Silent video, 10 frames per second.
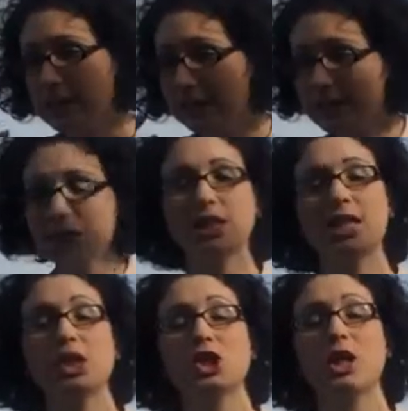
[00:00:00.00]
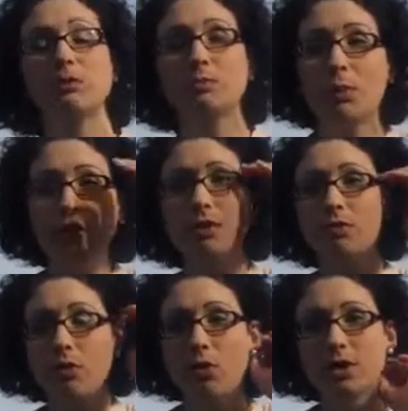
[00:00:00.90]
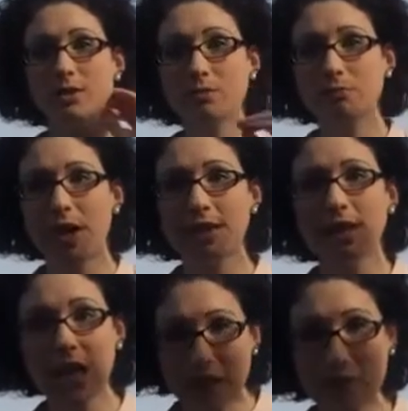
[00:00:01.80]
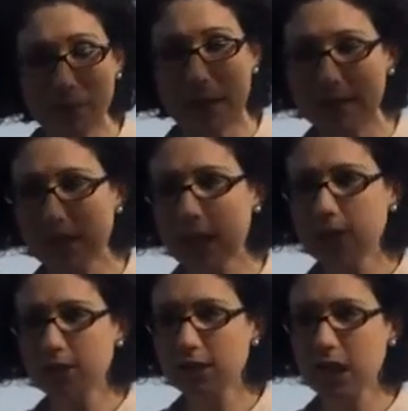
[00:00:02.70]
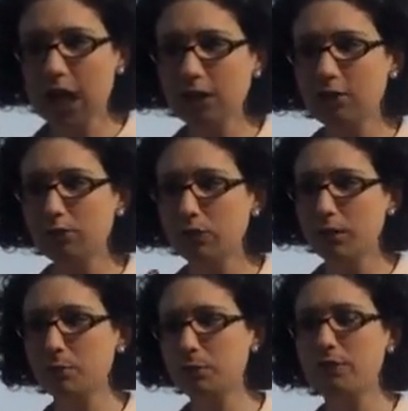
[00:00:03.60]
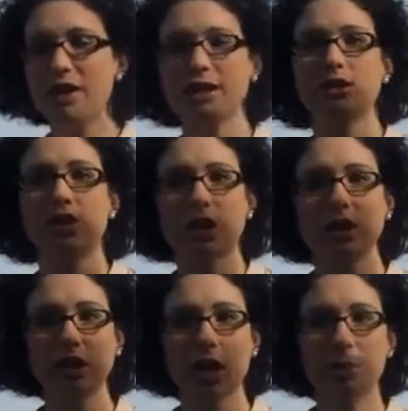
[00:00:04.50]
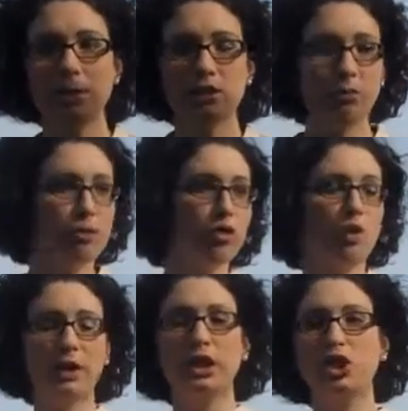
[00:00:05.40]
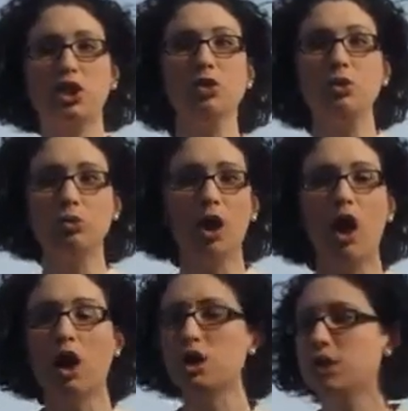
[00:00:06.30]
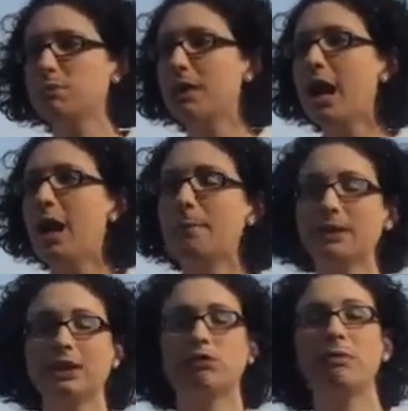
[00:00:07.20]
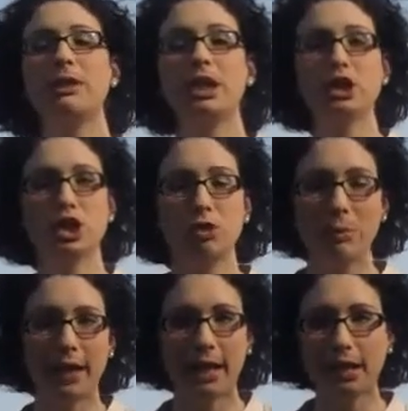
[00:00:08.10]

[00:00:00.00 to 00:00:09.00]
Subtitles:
legislation that was put in forth by the government to kind of prevent certain companies from growing too large and monopolies from being too big.